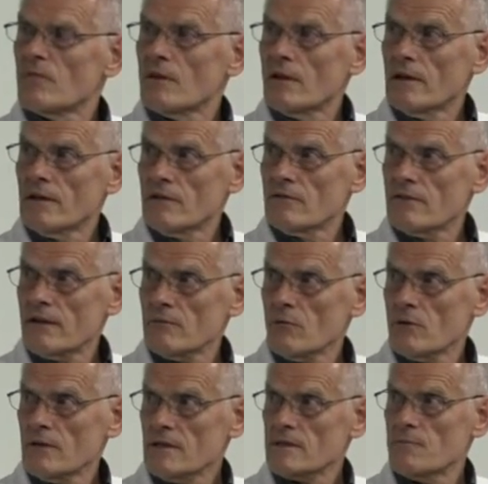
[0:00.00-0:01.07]
And if that
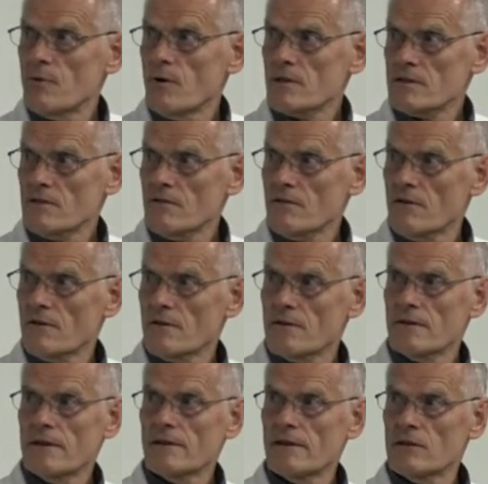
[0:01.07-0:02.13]
one is positive,
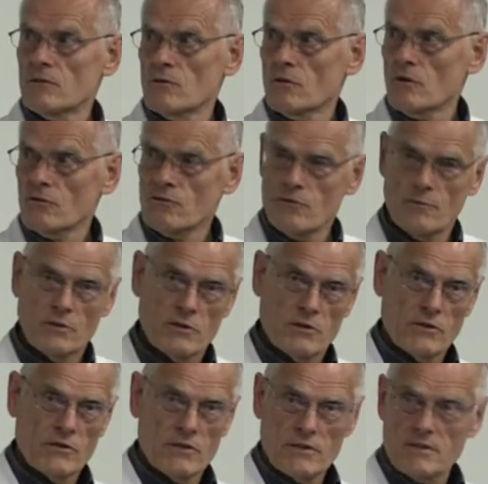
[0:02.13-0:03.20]
then they do a
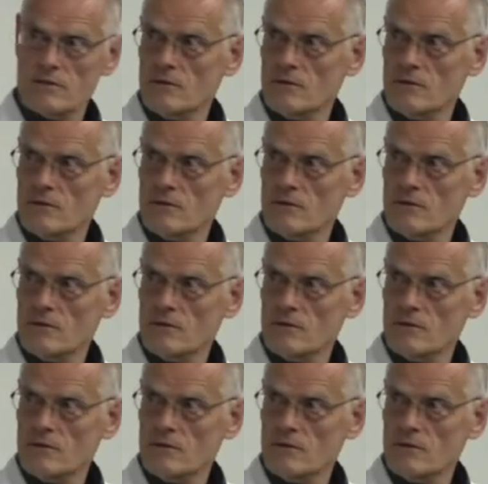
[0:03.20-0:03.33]
confirmatory test.